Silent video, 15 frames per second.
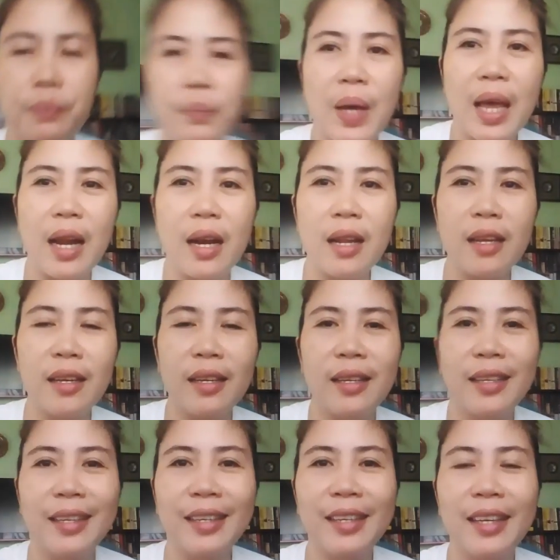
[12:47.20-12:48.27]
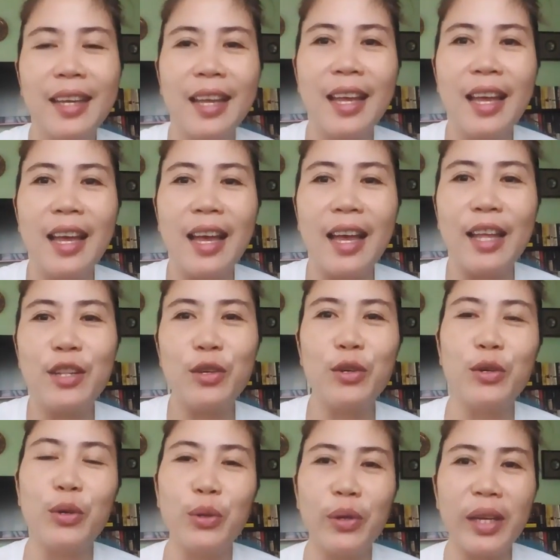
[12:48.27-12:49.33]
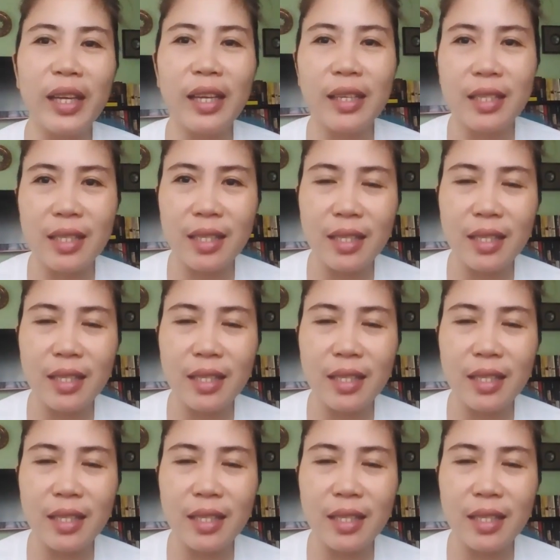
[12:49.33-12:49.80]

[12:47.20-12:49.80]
parang ano ko eh,